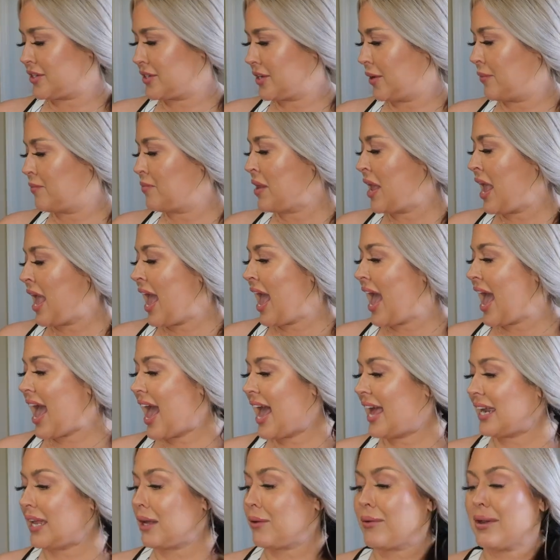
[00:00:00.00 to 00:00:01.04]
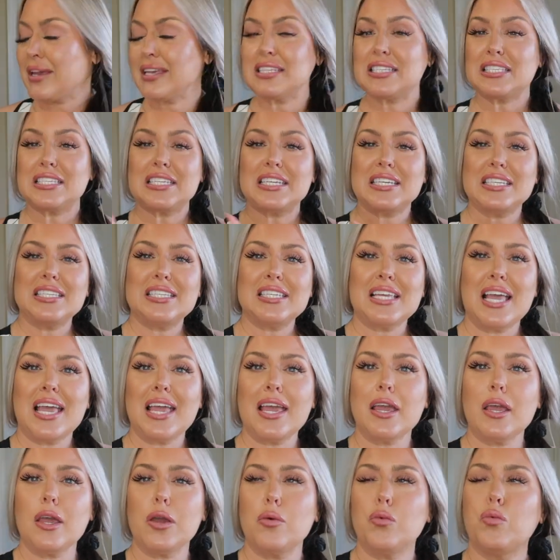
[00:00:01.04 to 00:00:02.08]
So anyways,
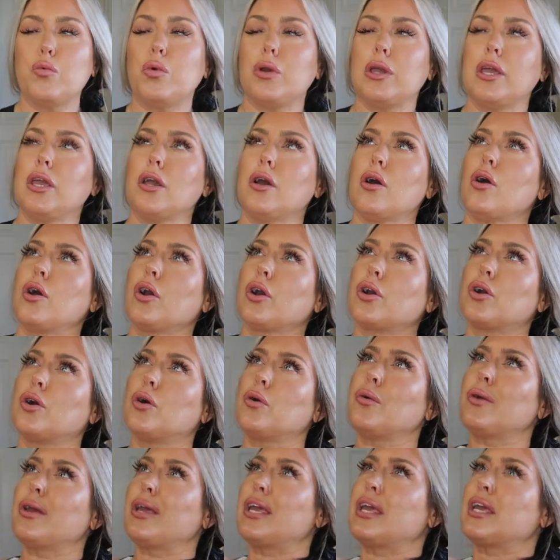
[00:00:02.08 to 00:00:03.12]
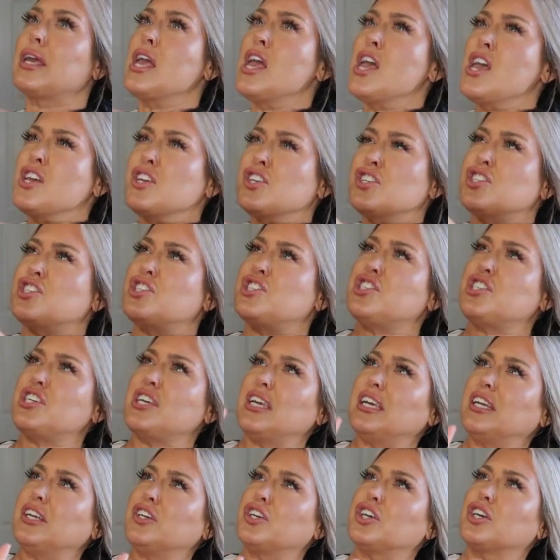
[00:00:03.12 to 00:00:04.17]
today we are going
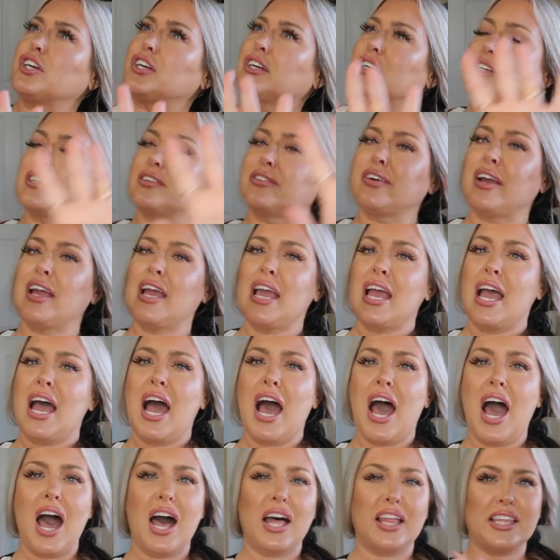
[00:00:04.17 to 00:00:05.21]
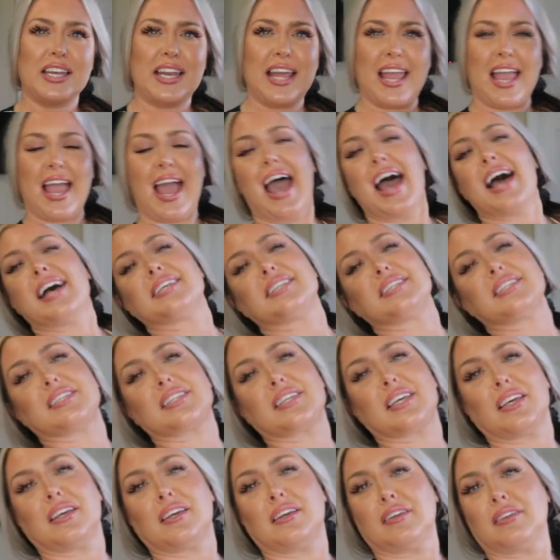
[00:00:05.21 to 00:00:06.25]
Shein Curve
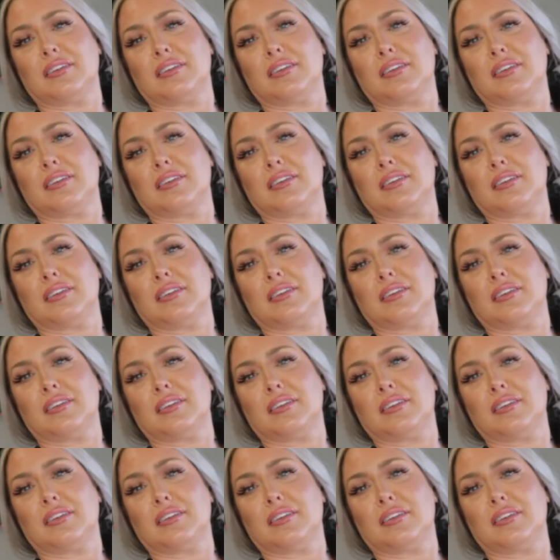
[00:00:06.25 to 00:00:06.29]
holiday-esque